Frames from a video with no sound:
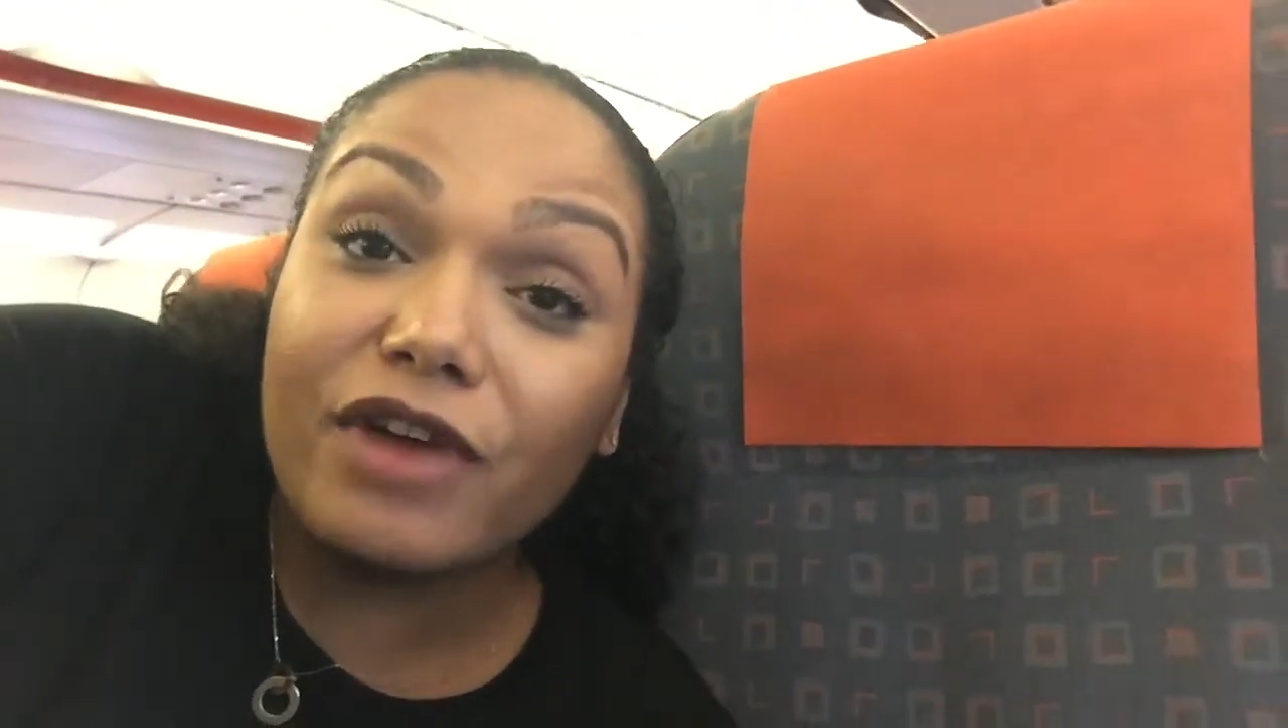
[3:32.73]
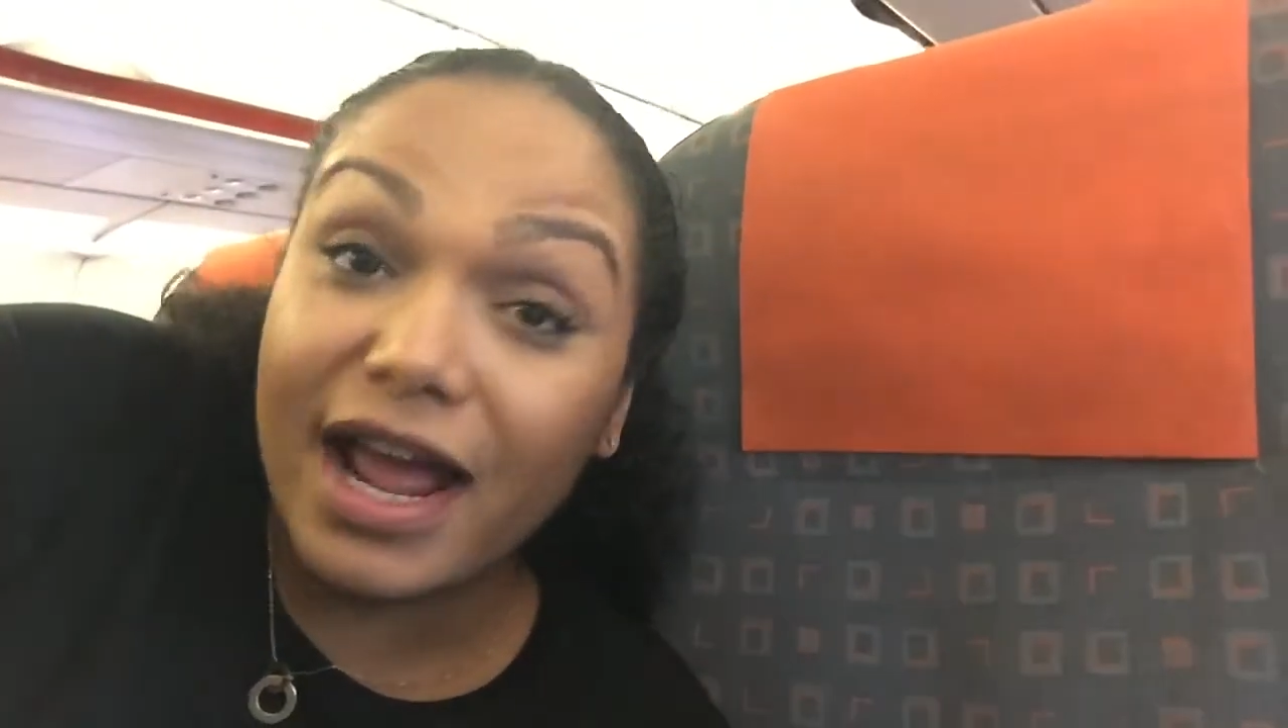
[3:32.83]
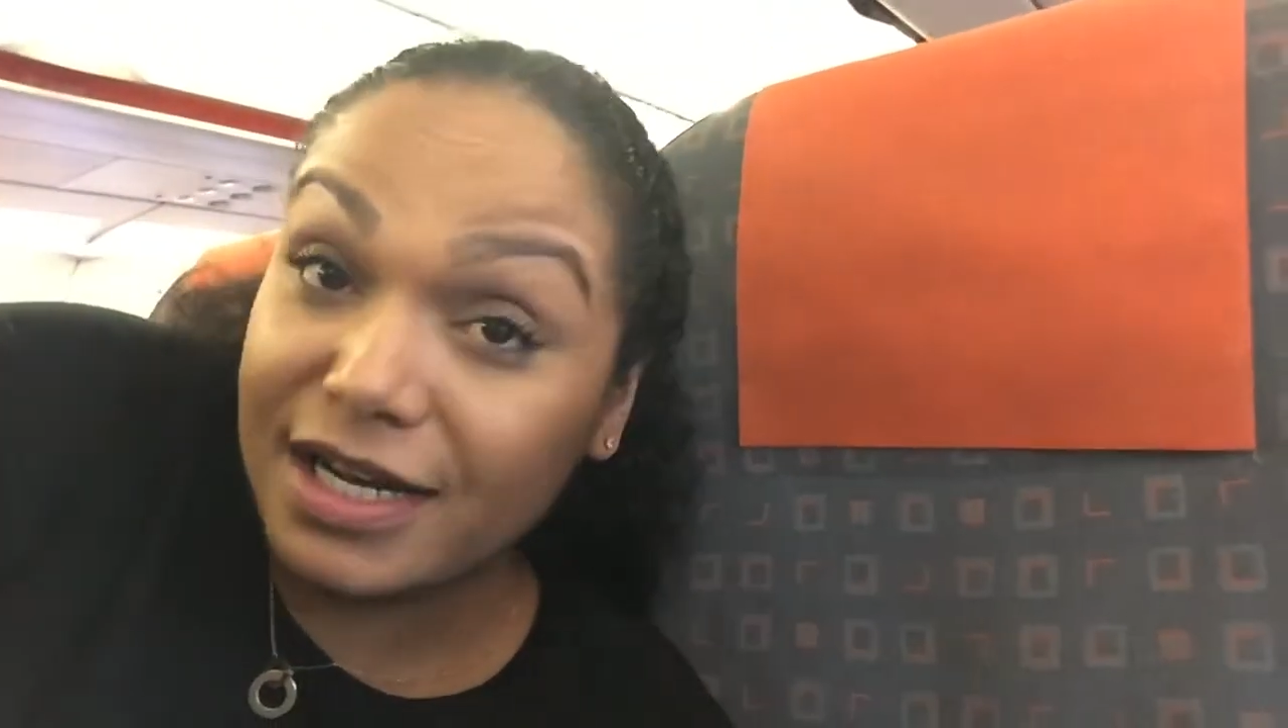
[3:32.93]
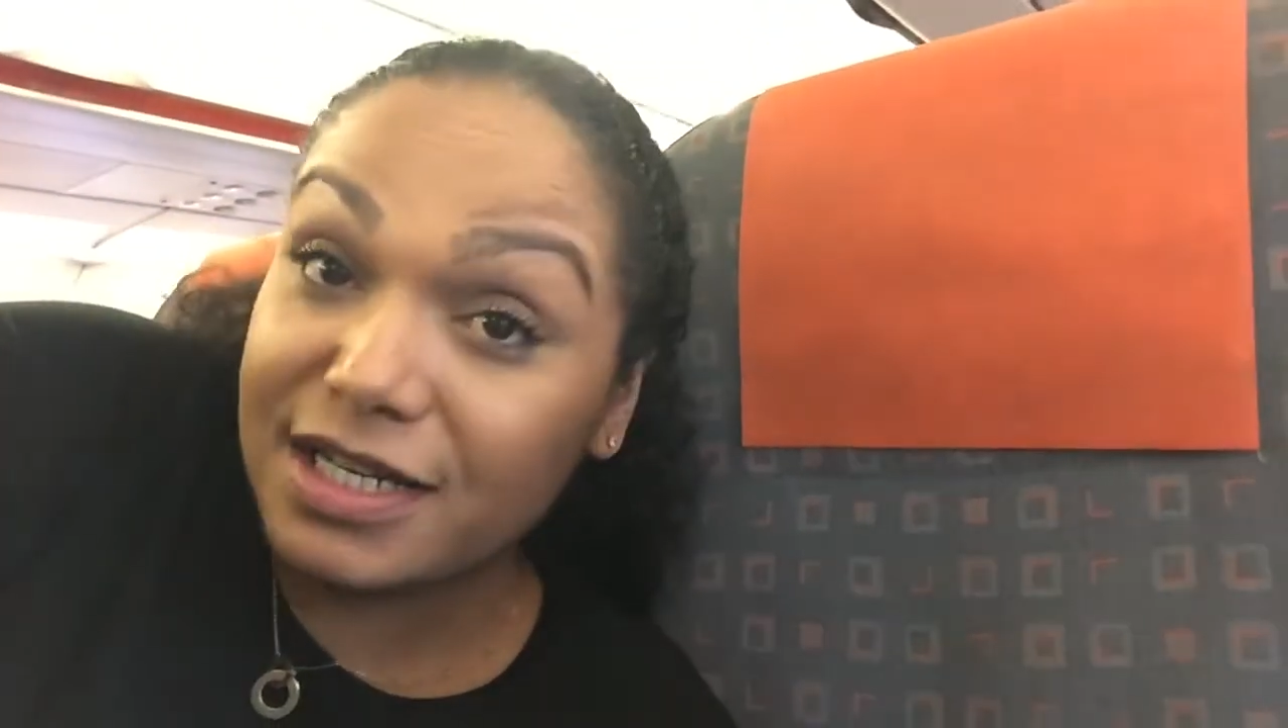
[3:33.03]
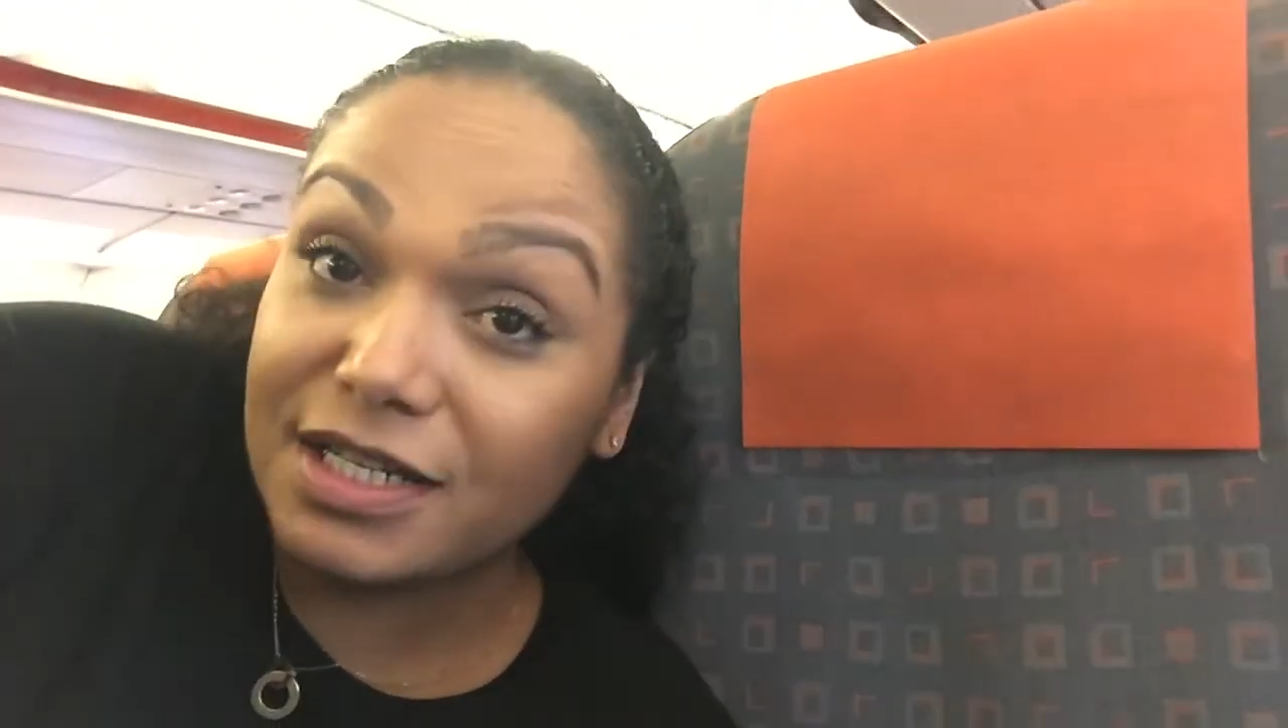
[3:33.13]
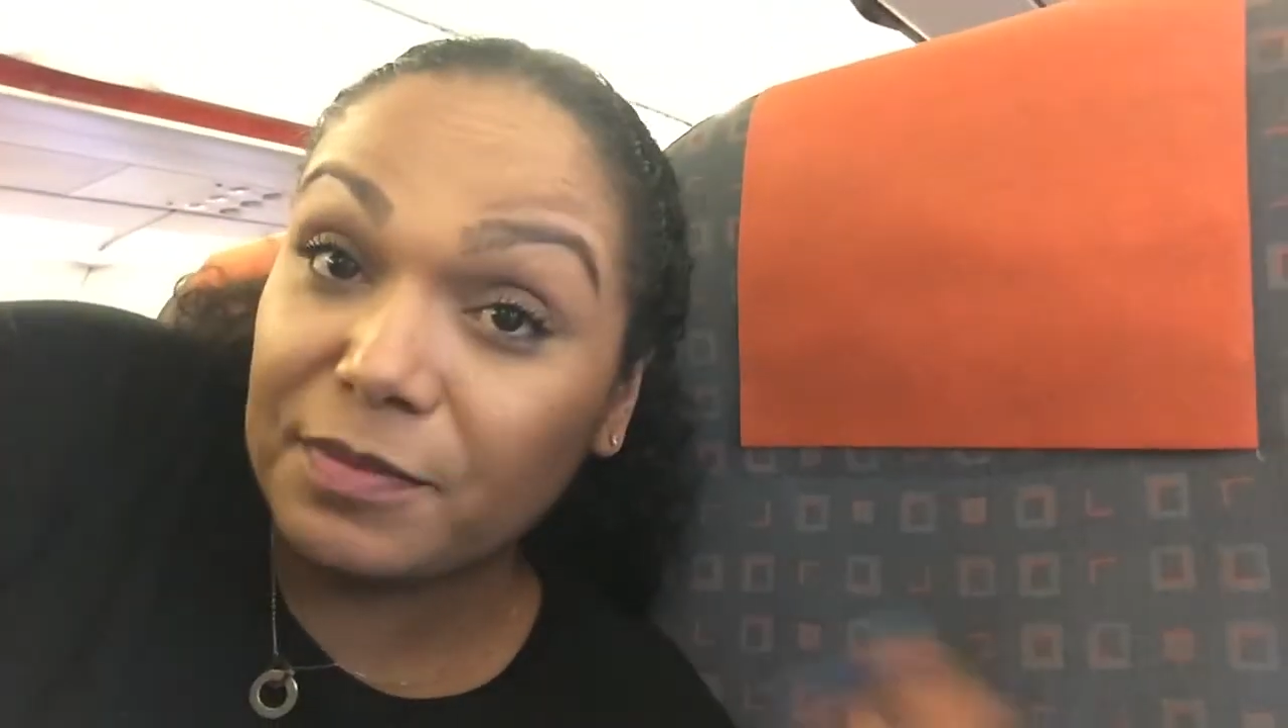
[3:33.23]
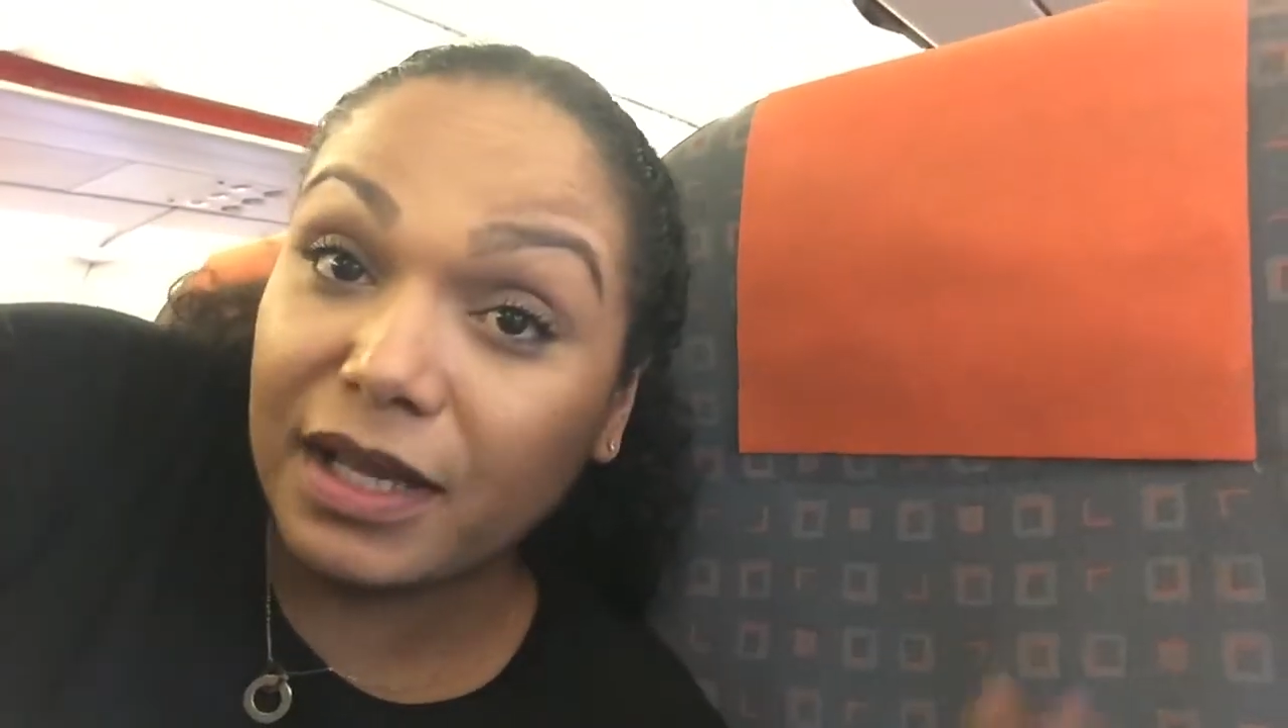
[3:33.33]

rant,